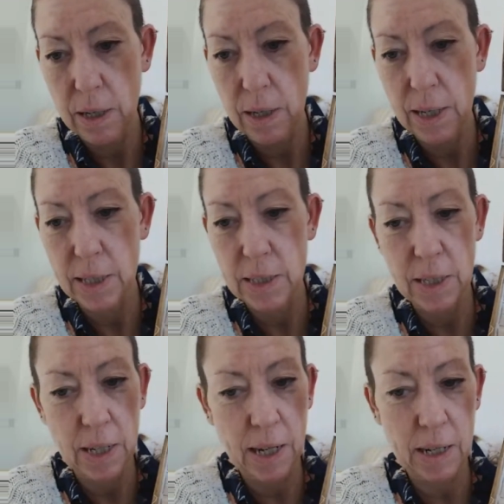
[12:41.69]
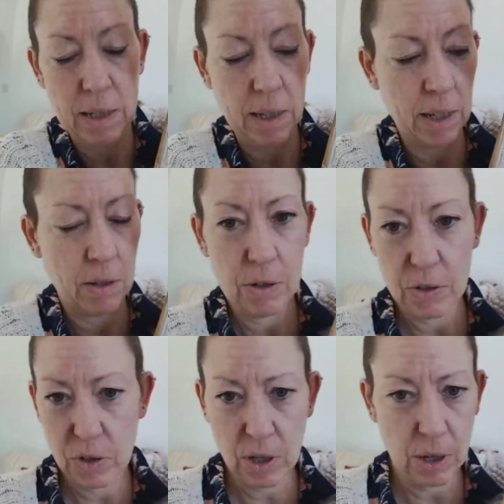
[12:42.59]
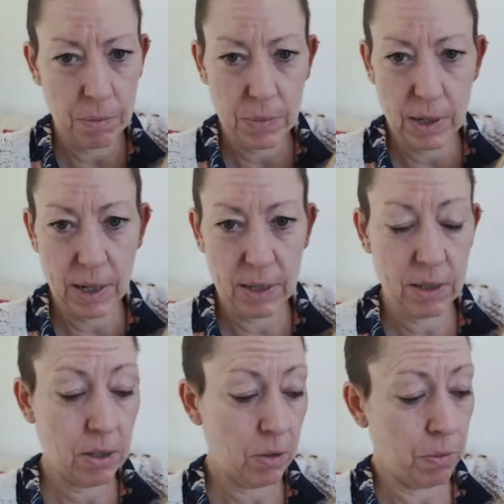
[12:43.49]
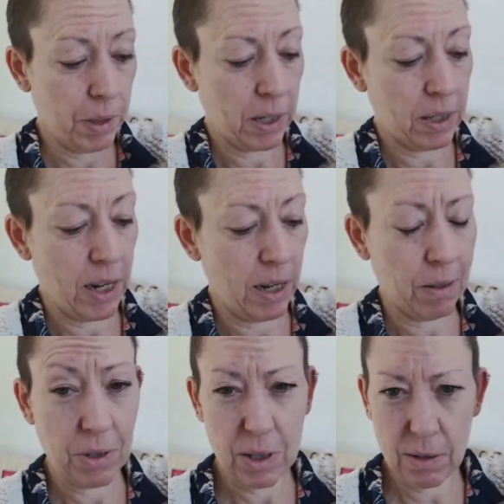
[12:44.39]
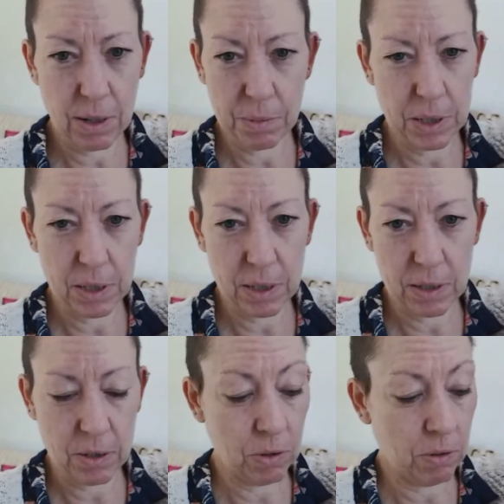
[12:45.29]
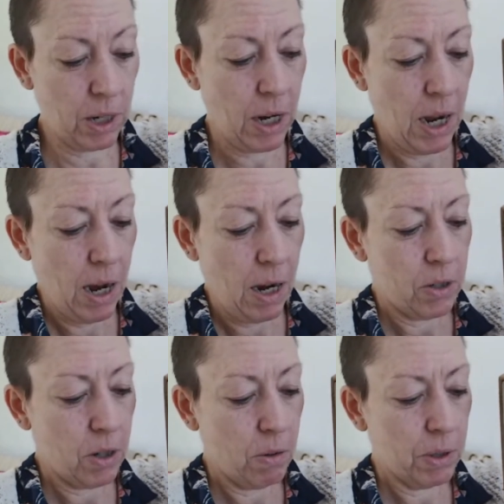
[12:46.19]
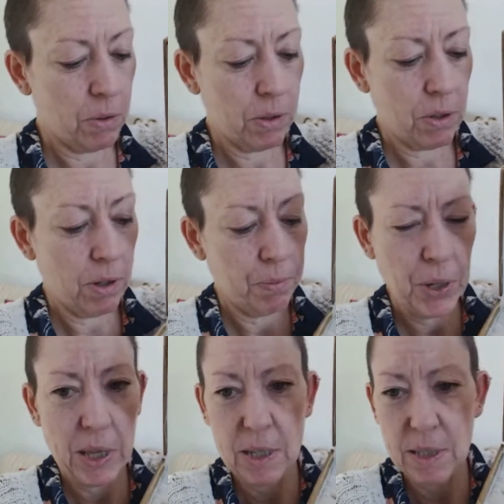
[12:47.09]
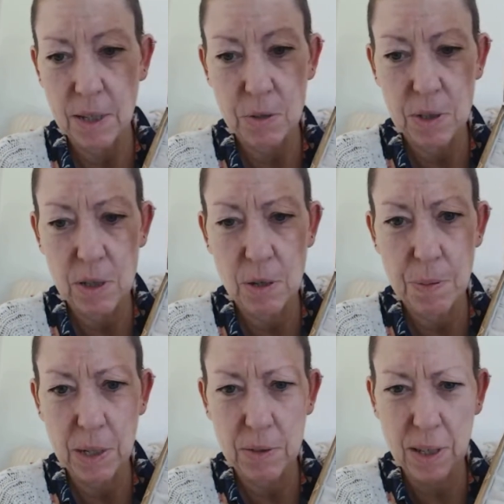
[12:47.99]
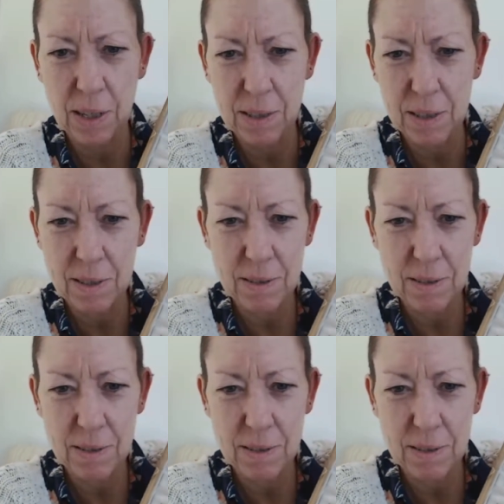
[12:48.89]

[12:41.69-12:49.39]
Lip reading: A lady had like costume and all mixed in. I was like, oh, how much is your jewelry? I'm sure which one. So I picked these out from £2 each.